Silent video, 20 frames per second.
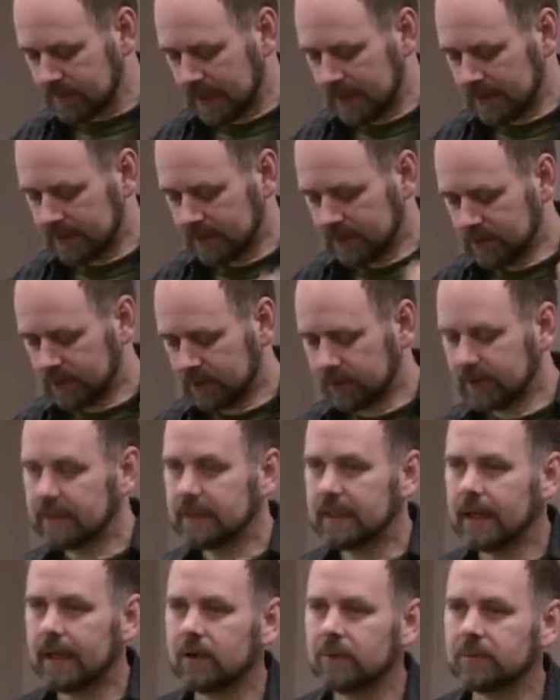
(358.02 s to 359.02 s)
And you know,
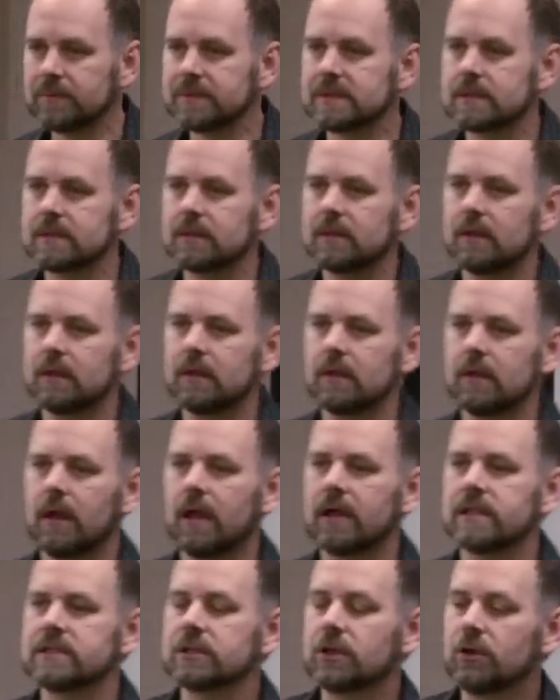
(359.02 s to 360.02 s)
he helps
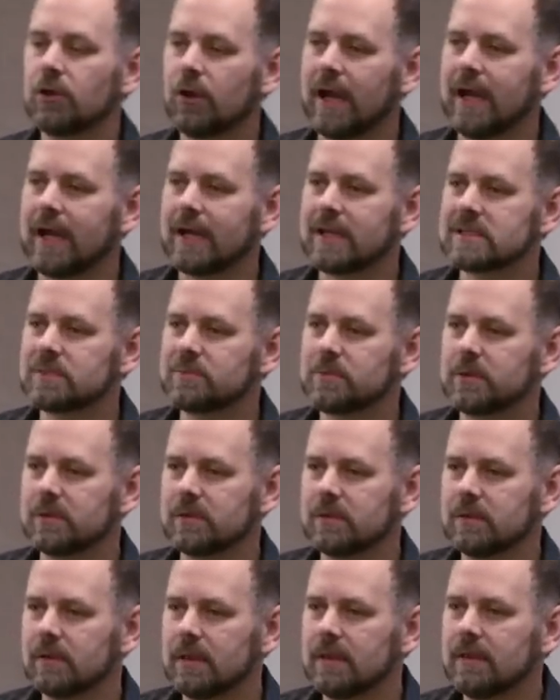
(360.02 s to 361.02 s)
us grasp
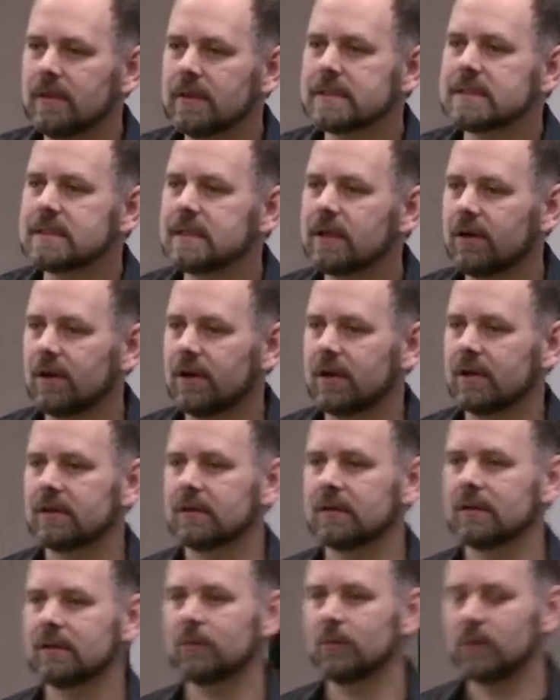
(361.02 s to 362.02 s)
in this era
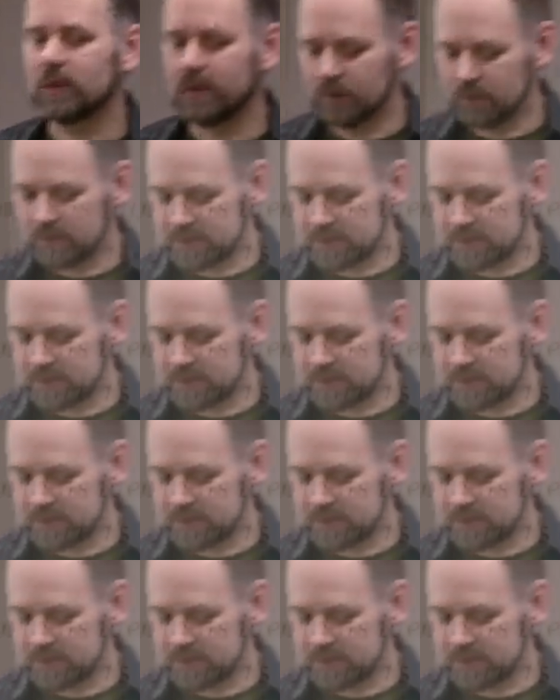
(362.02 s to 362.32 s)
what it